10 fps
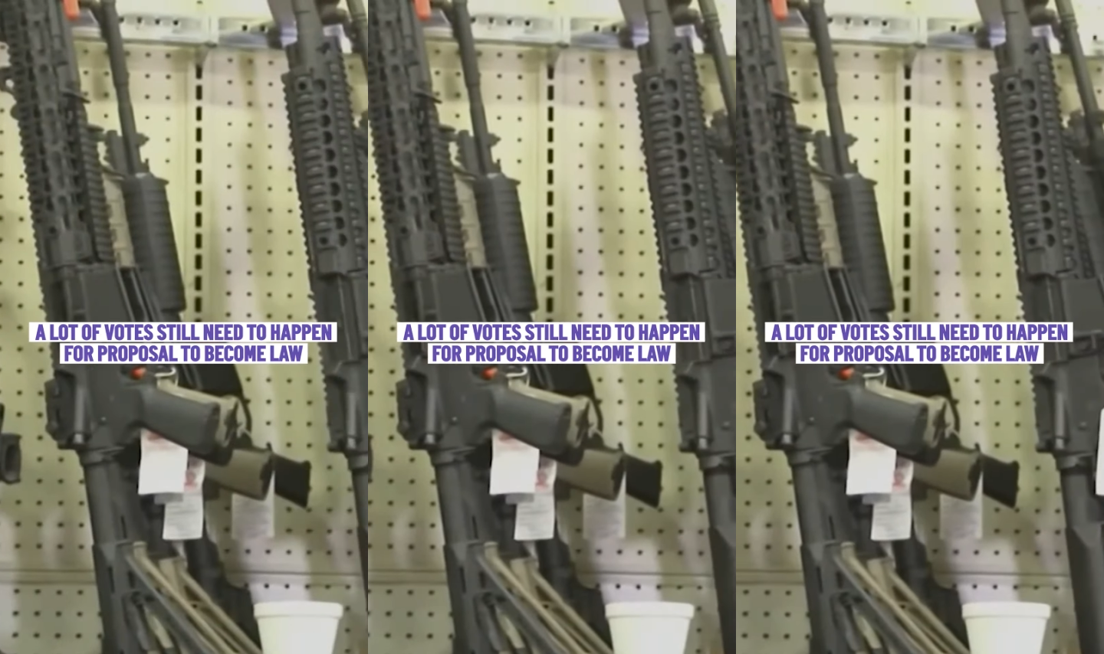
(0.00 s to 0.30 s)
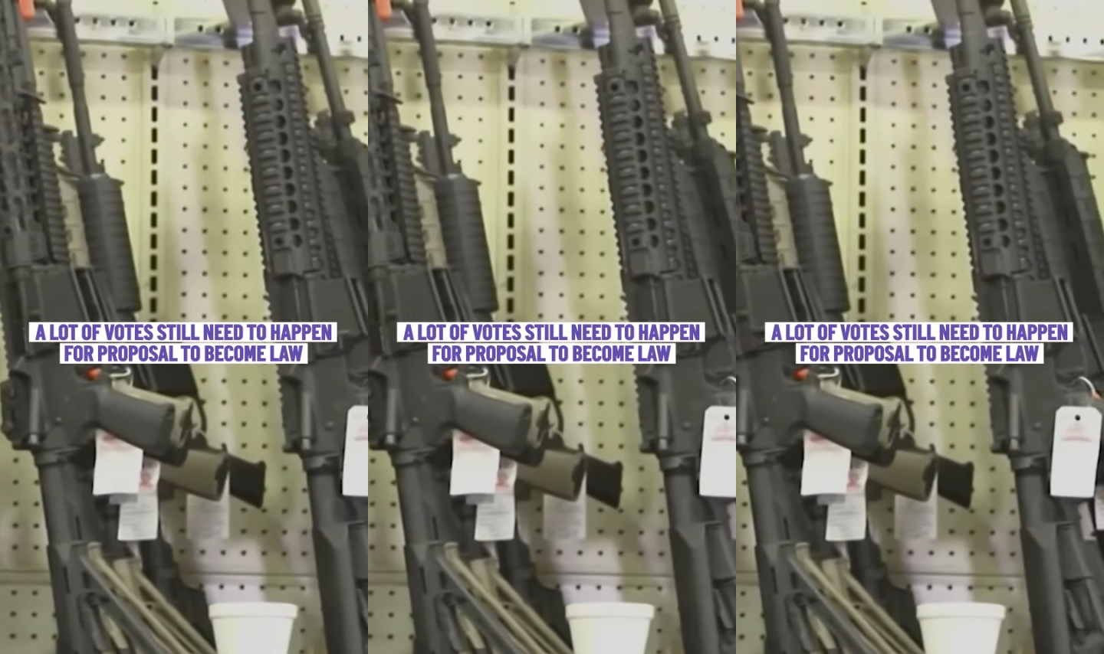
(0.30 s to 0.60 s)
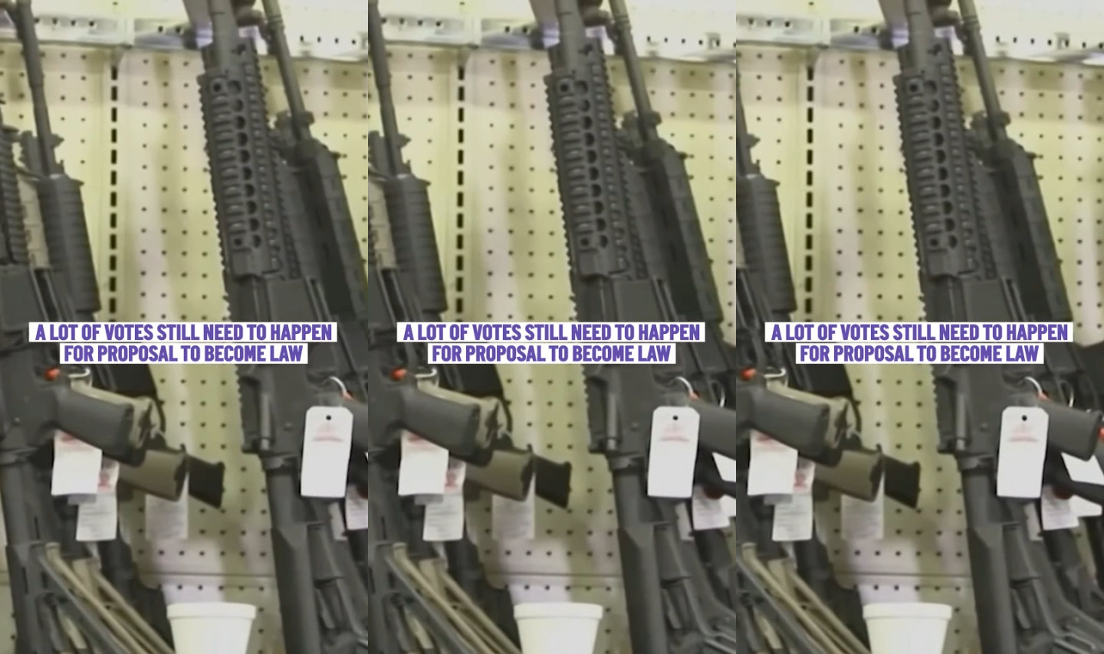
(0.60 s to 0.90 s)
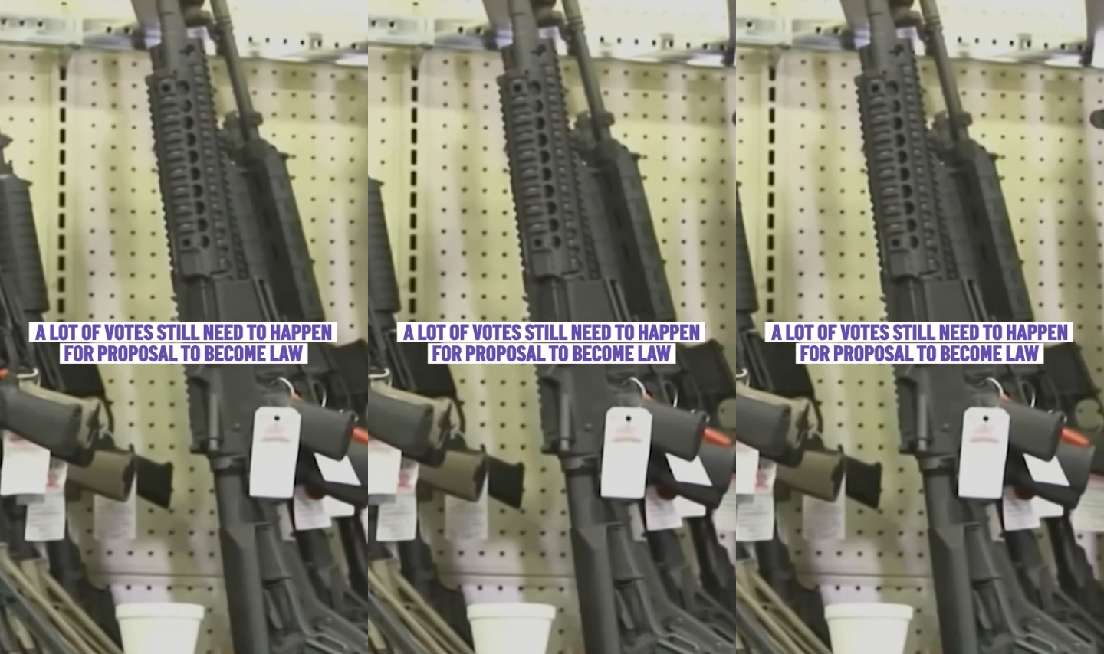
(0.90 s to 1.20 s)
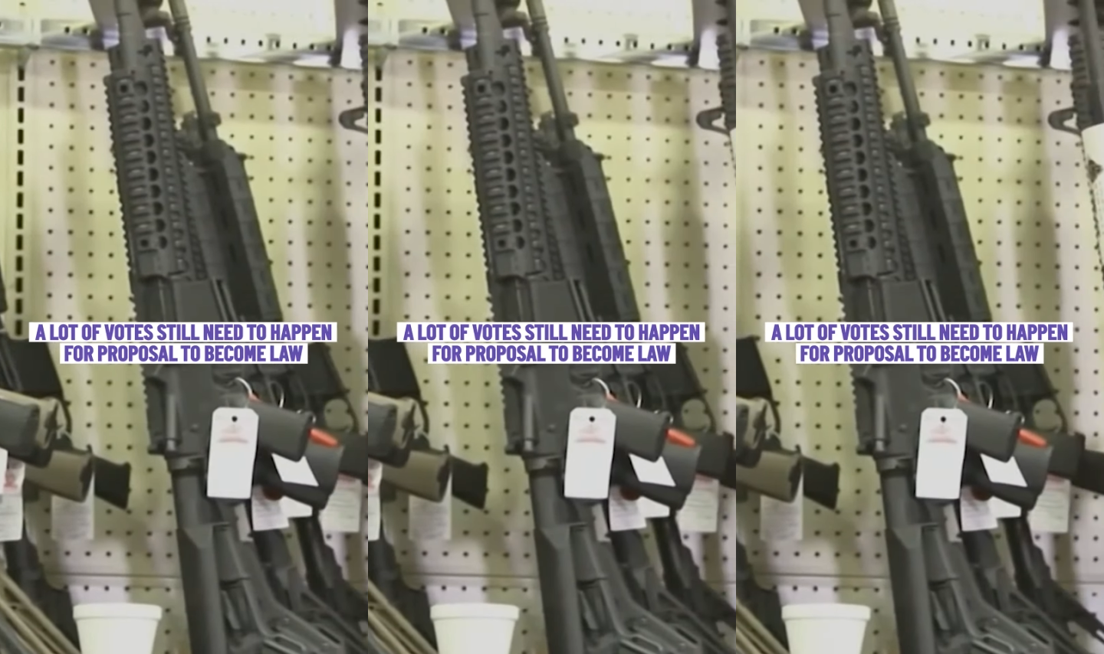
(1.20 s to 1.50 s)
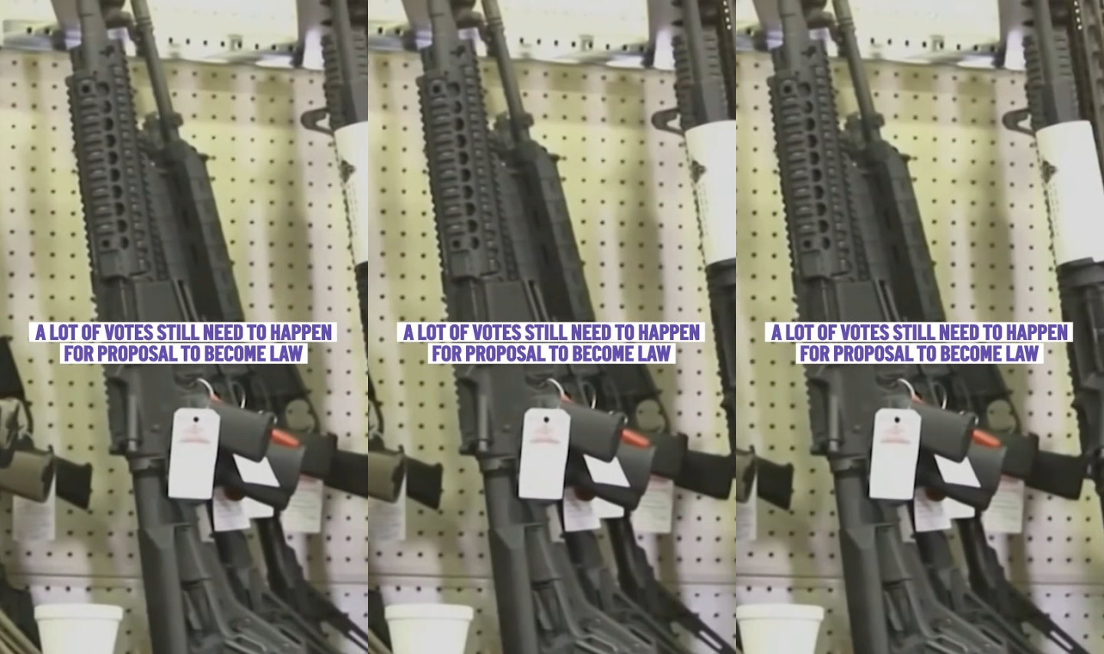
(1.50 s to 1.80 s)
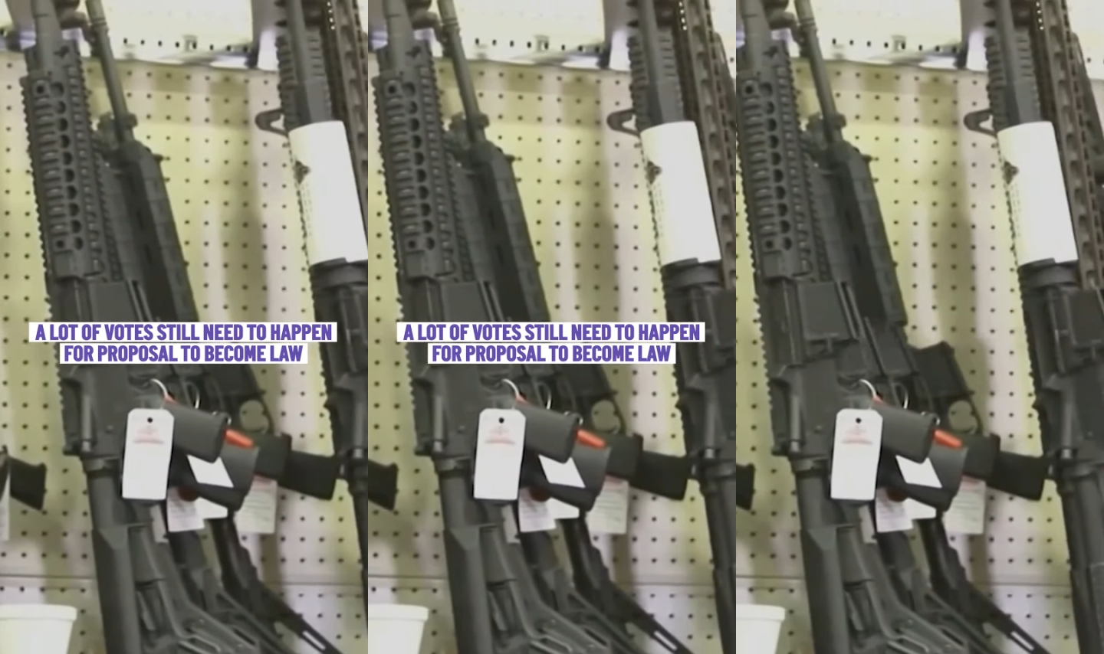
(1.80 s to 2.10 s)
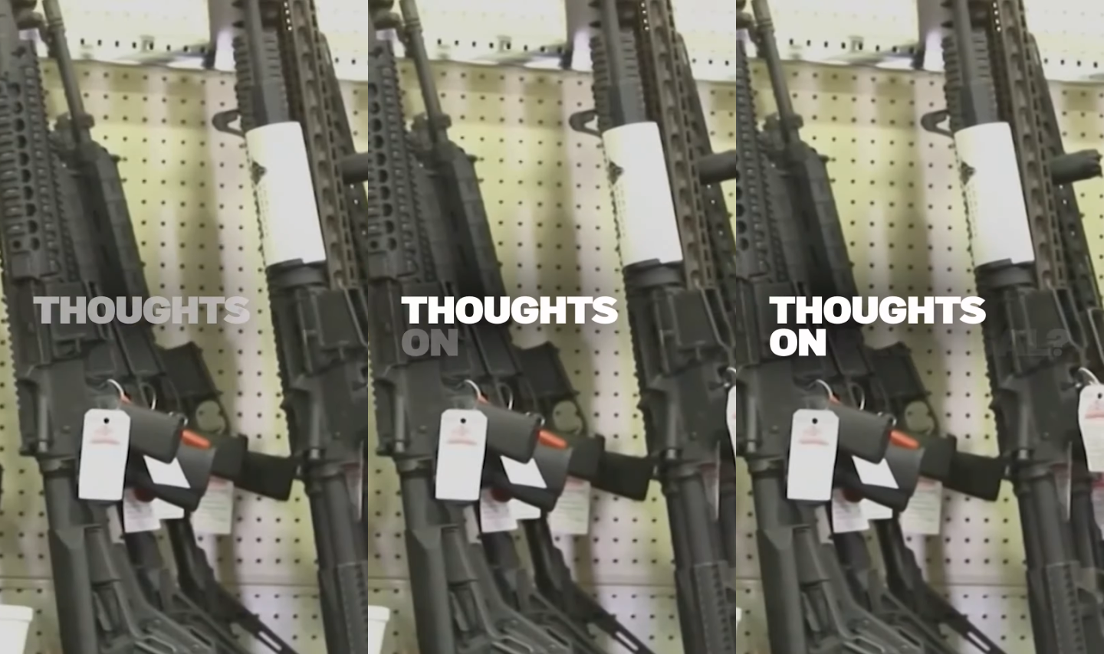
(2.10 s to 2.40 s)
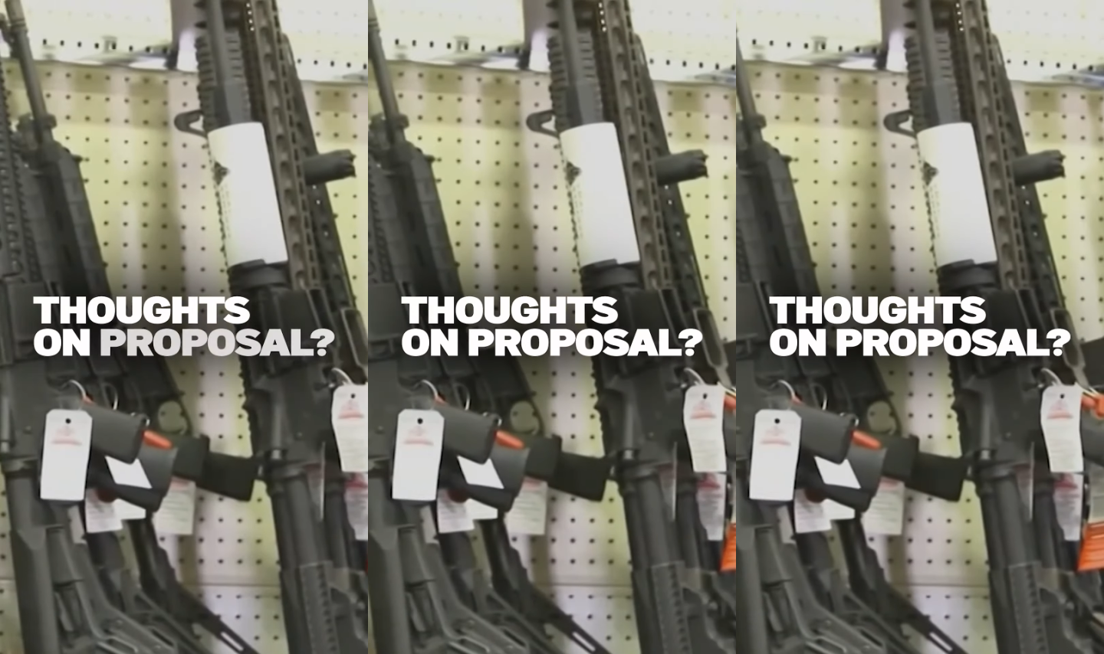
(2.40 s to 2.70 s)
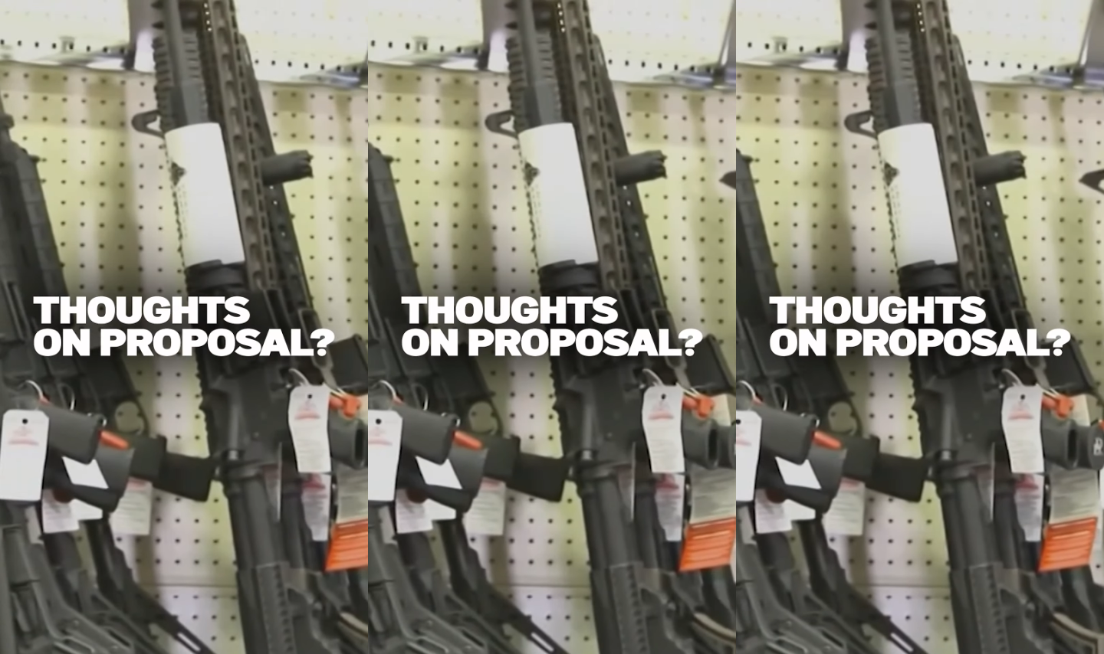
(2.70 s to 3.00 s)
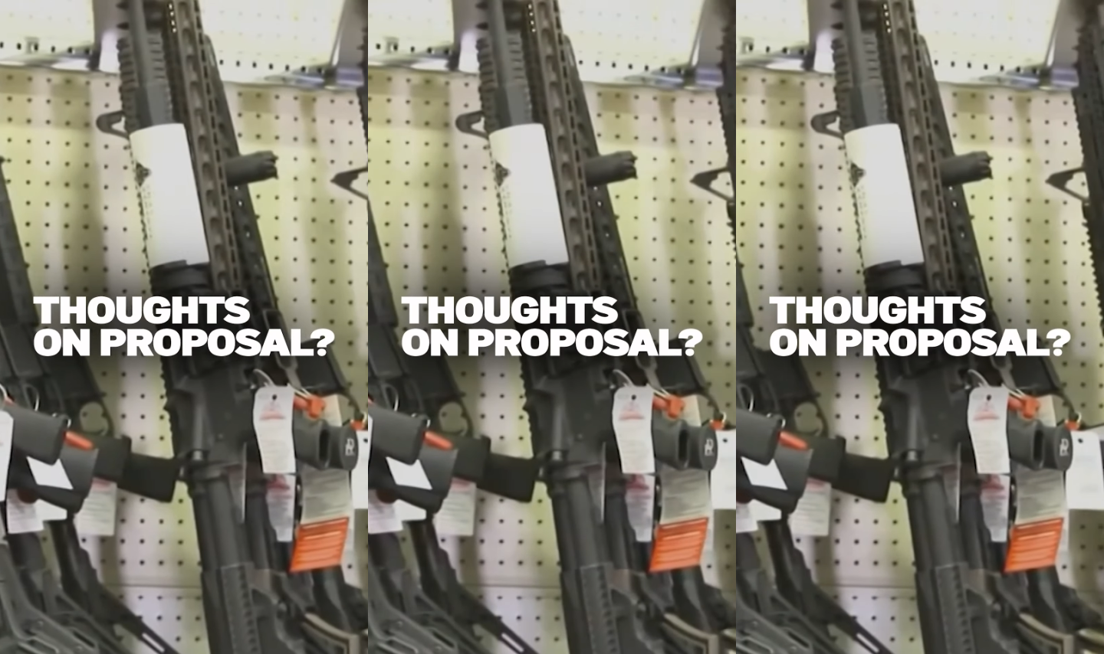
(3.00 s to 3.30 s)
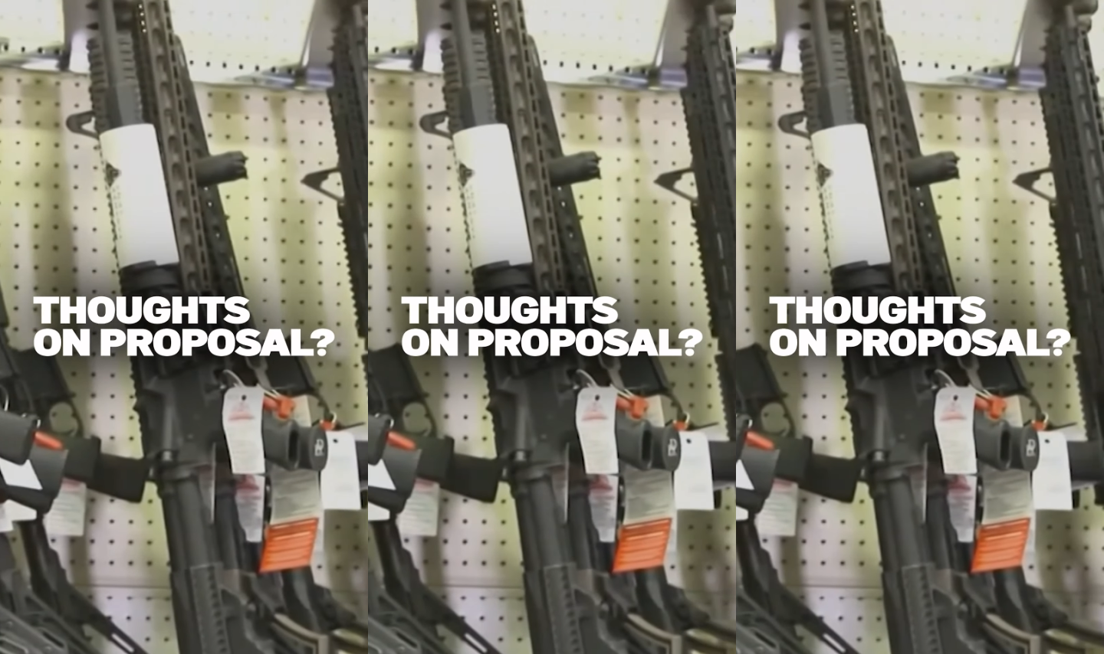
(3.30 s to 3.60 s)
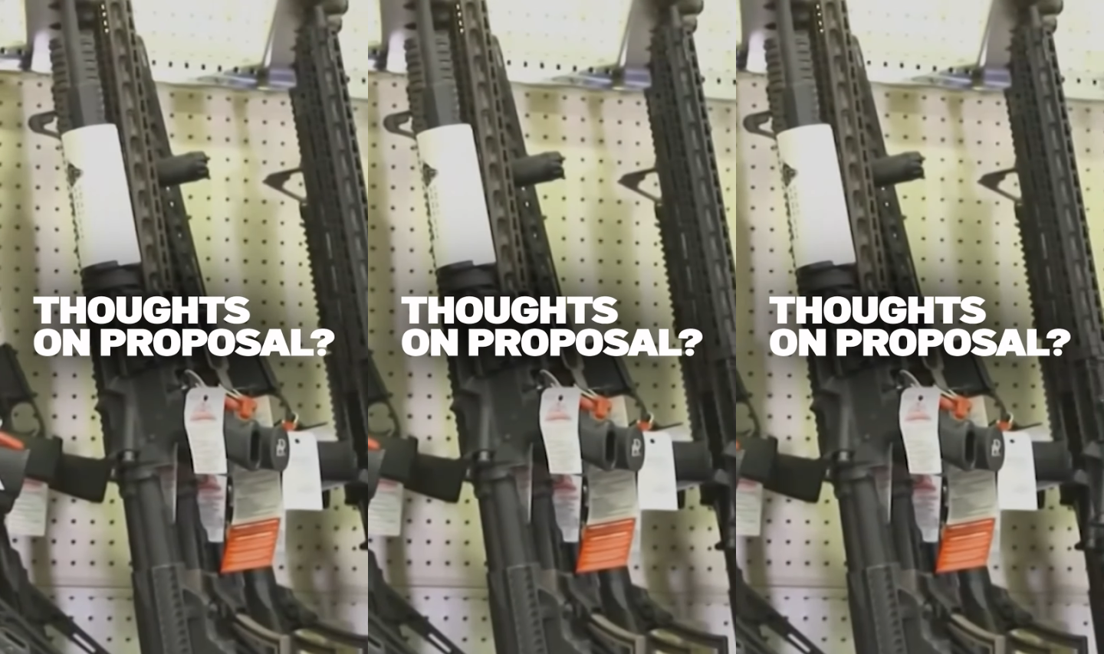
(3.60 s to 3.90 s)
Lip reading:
No face is visible, so there are no lips to read.